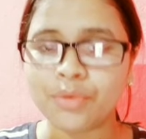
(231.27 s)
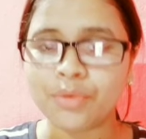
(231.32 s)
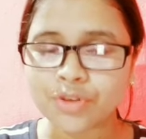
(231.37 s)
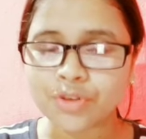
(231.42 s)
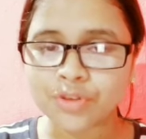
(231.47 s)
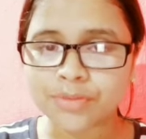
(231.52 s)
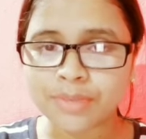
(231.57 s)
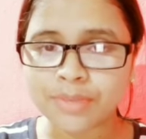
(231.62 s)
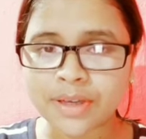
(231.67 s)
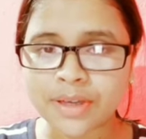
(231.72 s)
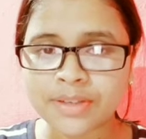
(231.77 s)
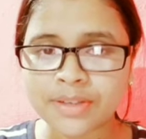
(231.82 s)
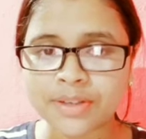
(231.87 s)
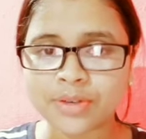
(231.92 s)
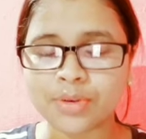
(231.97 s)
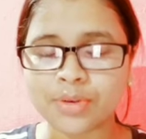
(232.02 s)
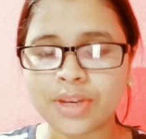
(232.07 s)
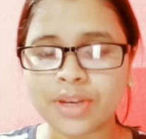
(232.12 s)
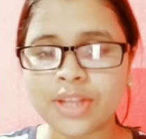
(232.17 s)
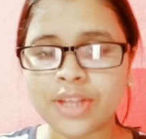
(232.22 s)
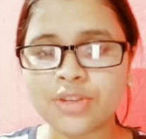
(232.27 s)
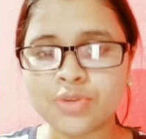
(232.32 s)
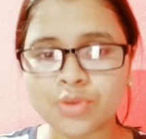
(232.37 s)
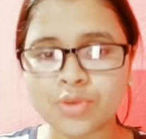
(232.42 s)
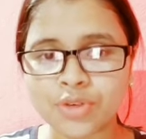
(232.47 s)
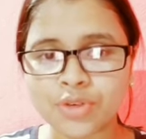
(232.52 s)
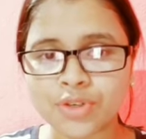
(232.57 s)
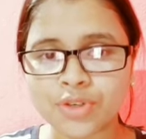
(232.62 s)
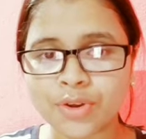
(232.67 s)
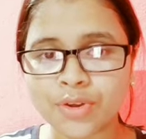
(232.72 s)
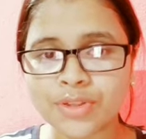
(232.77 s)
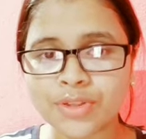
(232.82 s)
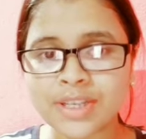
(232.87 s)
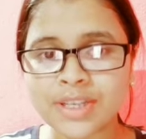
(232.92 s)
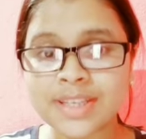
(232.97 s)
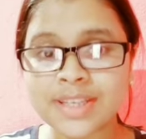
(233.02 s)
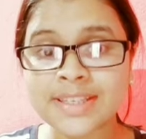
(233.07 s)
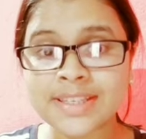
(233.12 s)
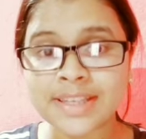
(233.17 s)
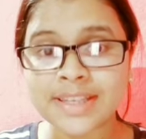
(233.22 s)
should better know that
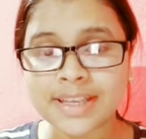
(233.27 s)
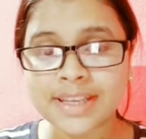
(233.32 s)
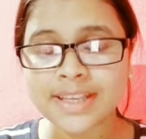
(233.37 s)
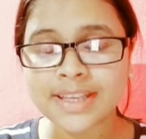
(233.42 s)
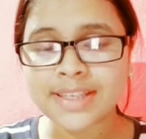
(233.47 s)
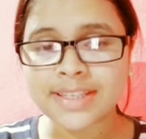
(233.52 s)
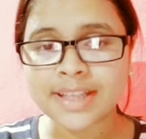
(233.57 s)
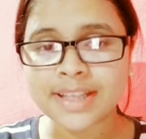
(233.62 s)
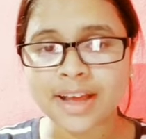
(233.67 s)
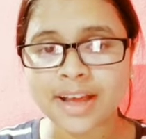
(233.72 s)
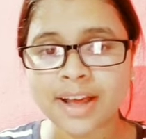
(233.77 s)
sociology studies